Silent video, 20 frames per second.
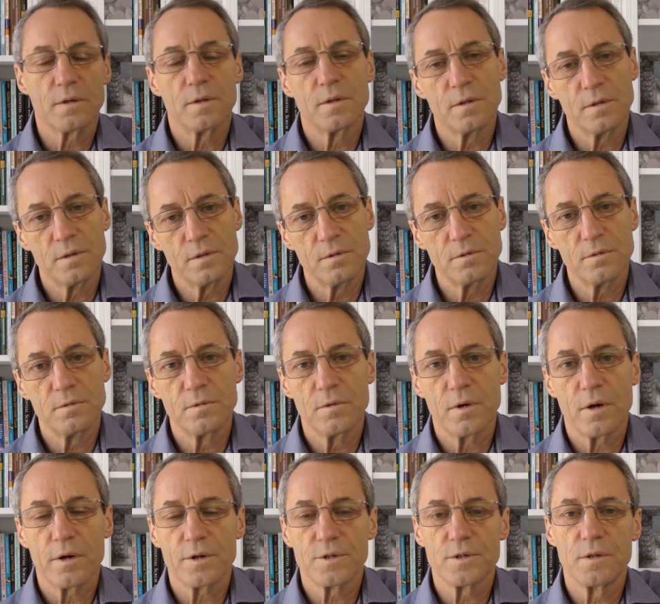and then you
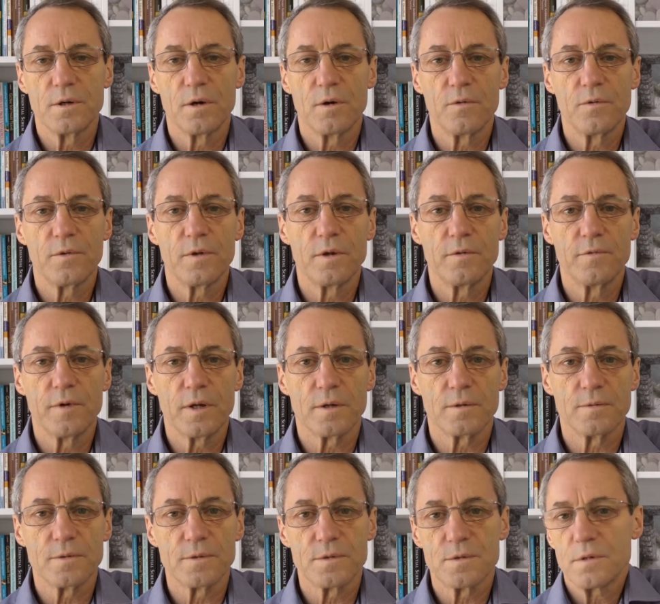actually hold the event.